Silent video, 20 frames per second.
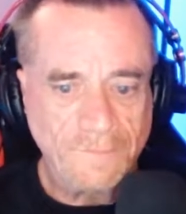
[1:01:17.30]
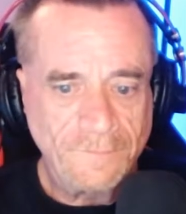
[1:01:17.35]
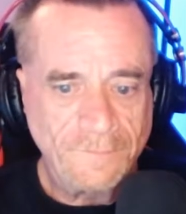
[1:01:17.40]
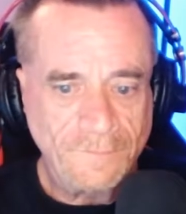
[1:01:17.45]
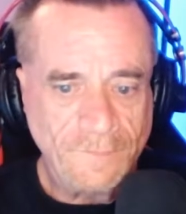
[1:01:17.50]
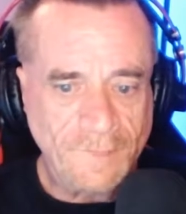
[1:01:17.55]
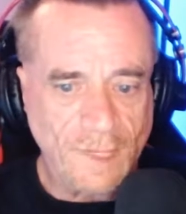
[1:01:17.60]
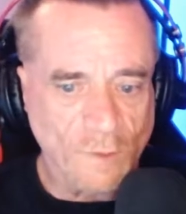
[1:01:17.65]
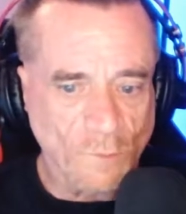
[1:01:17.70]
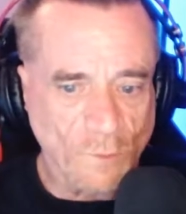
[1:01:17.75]

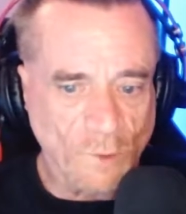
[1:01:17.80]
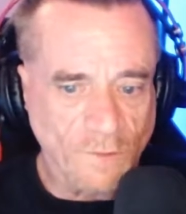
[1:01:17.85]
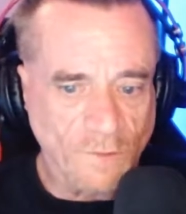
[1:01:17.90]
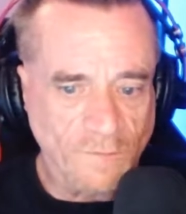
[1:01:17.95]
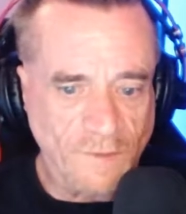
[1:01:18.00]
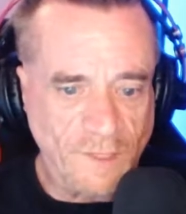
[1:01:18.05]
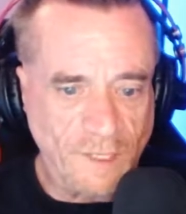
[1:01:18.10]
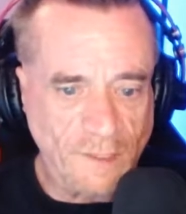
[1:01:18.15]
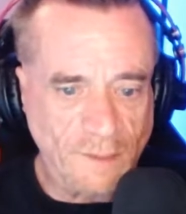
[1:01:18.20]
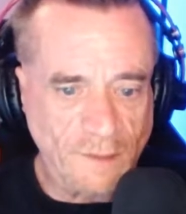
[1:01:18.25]
"They would
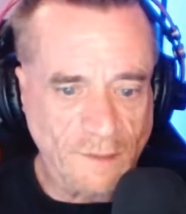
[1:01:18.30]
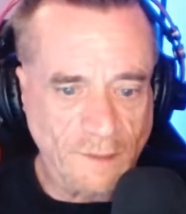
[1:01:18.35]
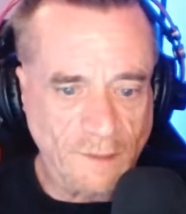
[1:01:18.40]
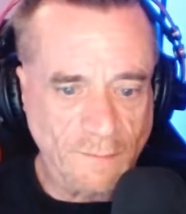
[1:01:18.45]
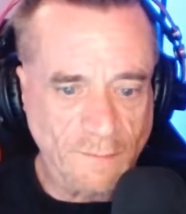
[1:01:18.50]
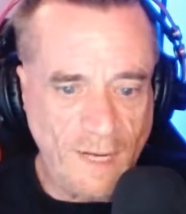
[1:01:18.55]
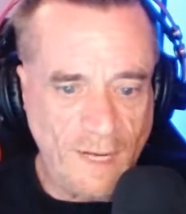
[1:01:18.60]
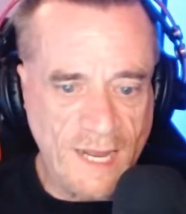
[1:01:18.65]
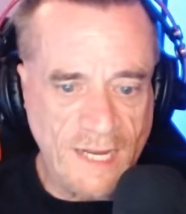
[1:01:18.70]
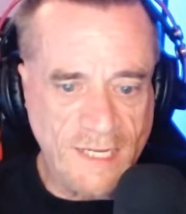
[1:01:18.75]
have killed
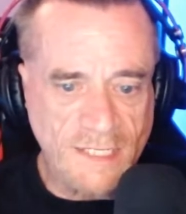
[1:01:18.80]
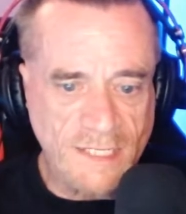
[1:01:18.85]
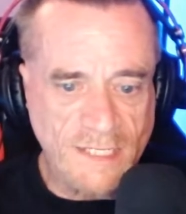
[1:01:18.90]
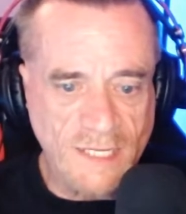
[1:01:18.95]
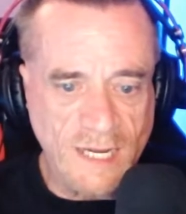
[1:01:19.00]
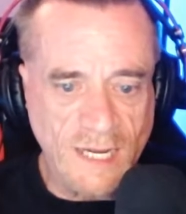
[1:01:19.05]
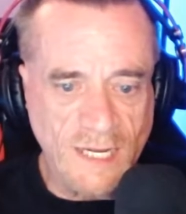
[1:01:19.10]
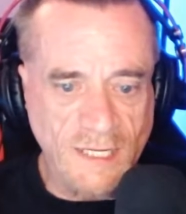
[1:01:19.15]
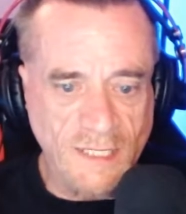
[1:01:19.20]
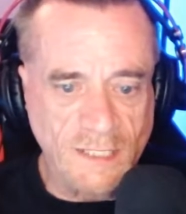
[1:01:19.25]
him last
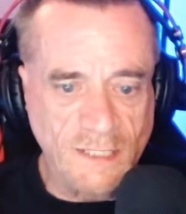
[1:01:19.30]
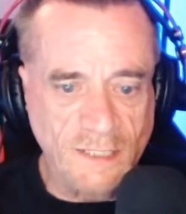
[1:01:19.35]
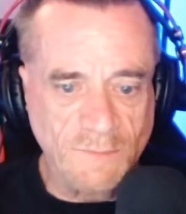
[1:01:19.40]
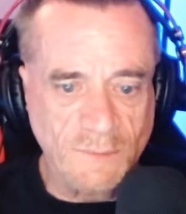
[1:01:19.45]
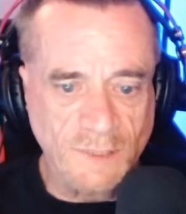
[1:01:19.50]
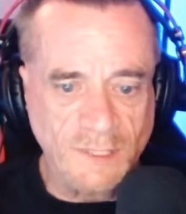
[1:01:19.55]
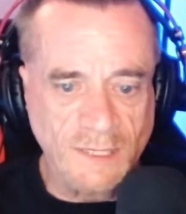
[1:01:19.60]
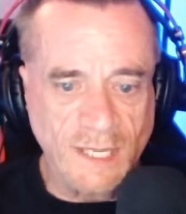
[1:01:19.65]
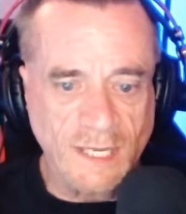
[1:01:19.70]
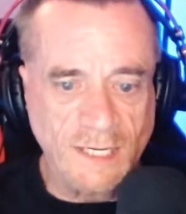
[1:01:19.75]
night,
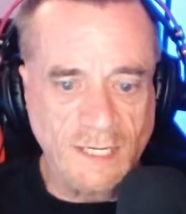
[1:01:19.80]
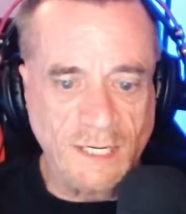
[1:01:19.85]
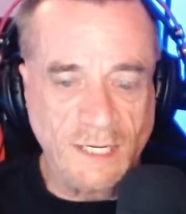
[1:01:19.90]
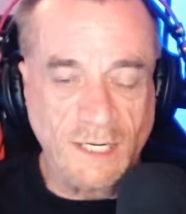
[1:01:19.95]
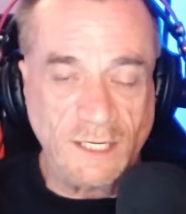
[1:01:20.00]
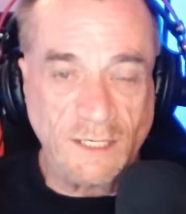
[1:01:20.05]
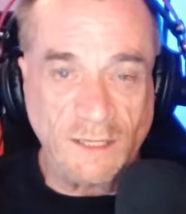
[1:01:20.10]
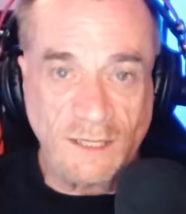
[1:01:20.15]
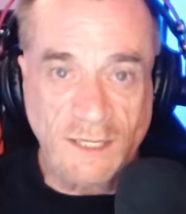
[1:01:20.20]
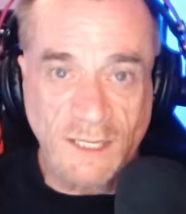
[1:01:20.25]
but they
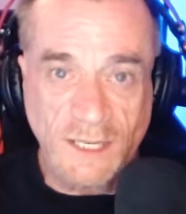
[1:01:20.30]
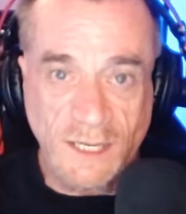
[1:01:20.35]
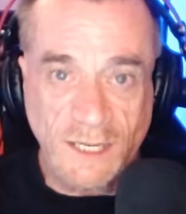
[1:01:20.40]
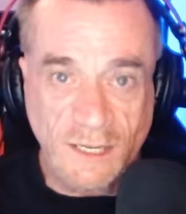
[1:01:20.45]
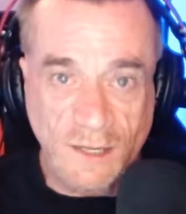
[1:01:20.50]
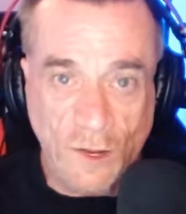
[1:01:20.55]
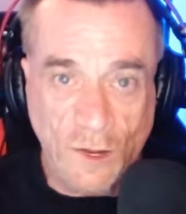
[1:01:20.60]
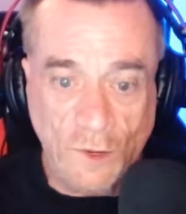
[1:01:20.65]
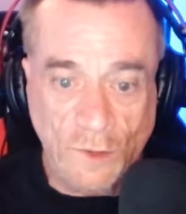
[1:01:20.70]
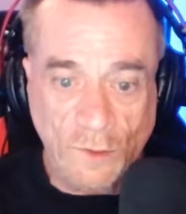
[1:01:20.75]
needed
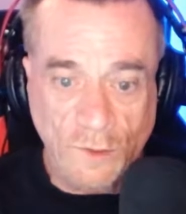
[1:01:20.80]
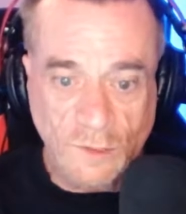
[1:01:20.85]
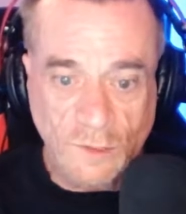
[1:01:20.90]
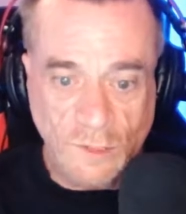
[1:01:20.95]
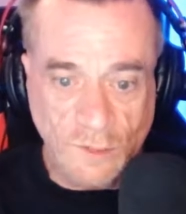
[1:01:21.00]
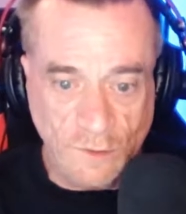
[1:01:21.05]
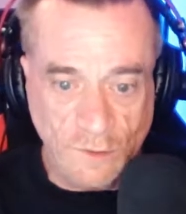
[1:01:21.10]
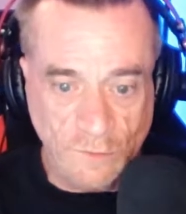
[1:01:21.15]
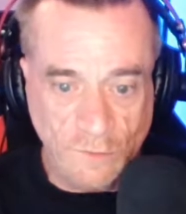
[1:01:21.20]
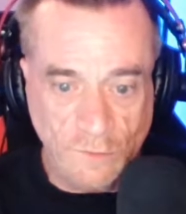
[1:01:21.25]
thee
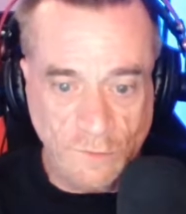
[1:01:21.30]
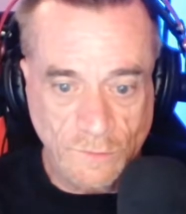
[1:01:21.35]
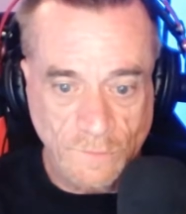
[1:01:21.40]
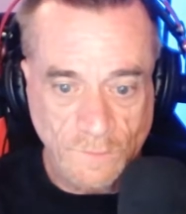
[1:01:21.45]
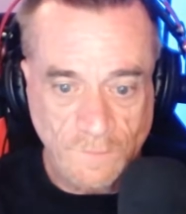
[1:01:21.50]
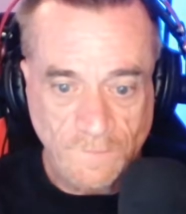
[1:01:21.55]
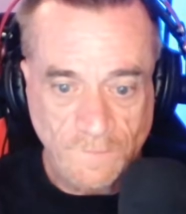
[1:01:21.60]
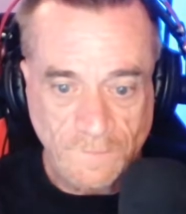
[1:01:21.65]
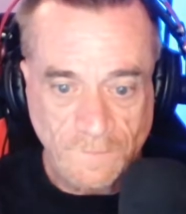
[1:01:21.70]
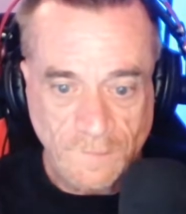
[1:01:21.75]
also.
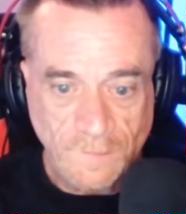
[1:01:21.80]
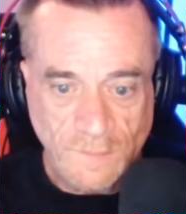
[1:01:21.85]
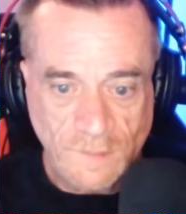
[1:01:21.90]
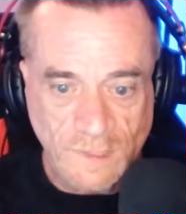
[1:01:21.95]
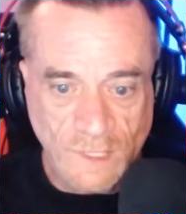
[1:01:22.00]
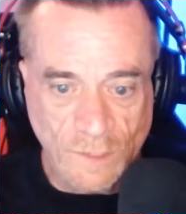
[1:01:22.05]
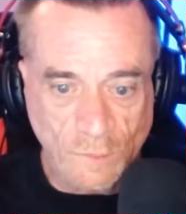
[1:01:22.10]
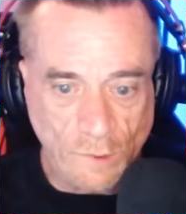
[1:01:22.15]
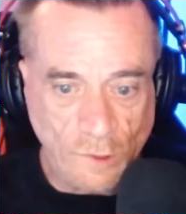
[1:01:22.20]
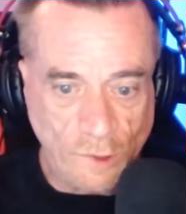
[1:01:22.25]

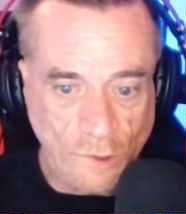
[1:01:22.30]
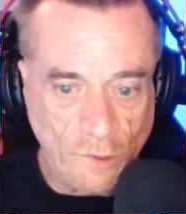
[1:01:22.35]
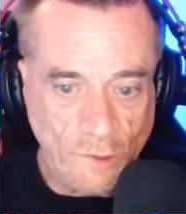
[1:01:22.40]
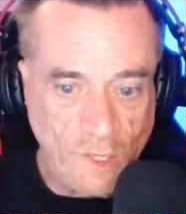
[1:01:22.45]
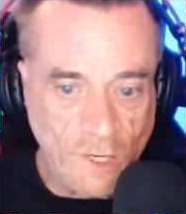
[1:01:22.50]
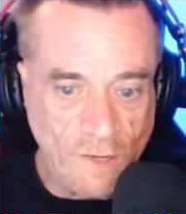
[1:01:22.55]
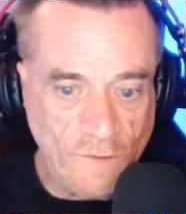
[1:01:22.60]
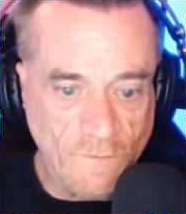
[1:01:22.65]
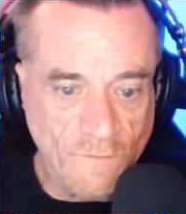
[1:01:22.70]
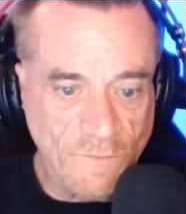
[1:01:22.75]
They were
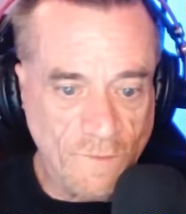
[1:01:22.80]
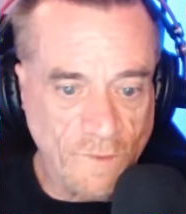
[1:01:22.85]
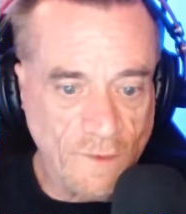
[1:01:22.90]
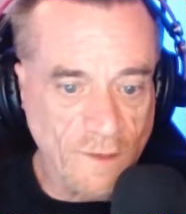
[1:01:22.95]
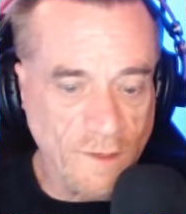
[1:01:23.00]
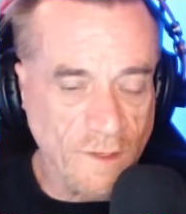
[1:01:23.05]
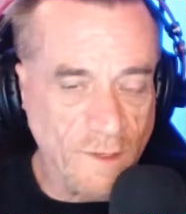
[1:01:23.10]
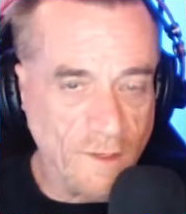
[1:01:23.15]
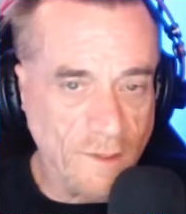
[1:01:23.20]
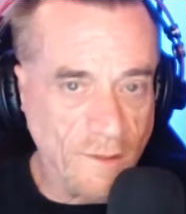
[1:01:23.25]
looking for
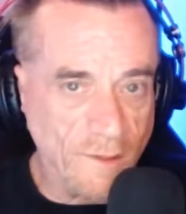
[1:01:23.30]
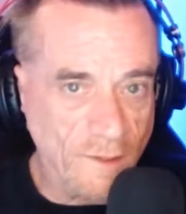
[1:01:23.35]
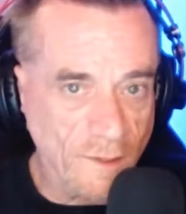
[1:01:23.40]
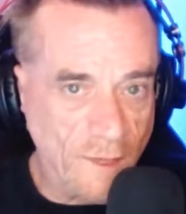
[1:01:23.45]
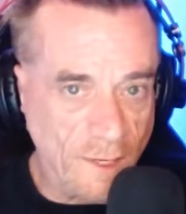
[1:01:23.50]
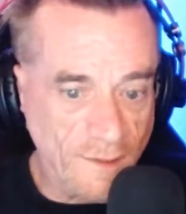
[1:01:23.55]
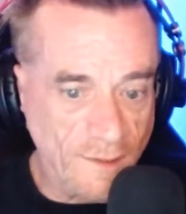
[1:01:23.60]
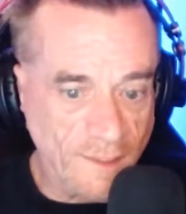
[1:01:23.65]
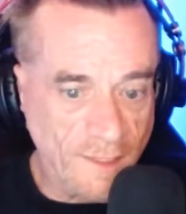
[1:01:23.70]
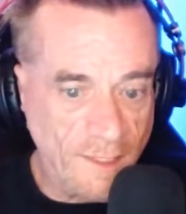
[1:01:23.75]
thee
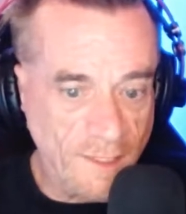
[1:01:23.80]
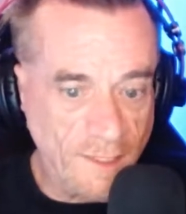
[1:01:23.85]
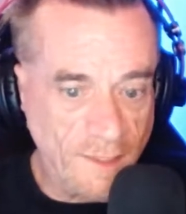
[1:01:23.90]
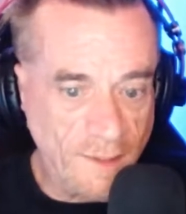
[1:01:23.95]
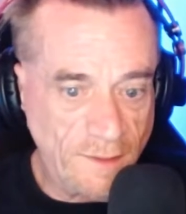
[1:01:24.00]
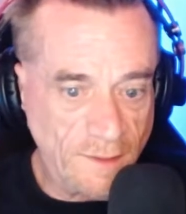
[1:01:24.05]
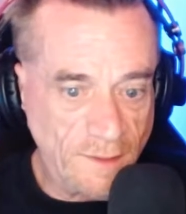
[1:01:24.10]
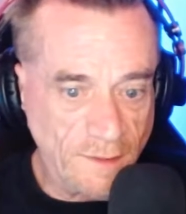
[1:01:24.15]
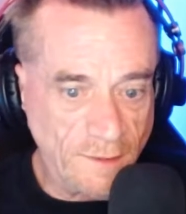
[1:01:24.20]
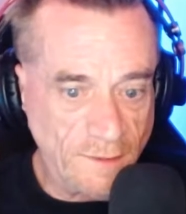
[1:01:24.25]
on the
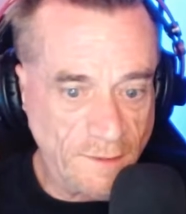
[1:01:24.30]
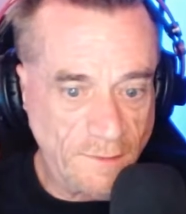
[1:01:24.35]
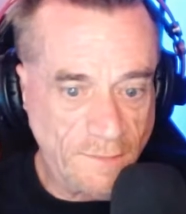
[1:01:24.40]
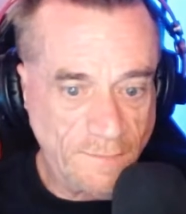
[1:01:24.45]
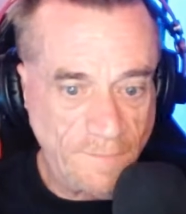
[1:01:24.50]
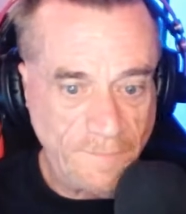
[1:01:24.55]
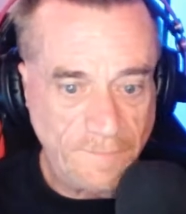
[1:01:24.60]
hill."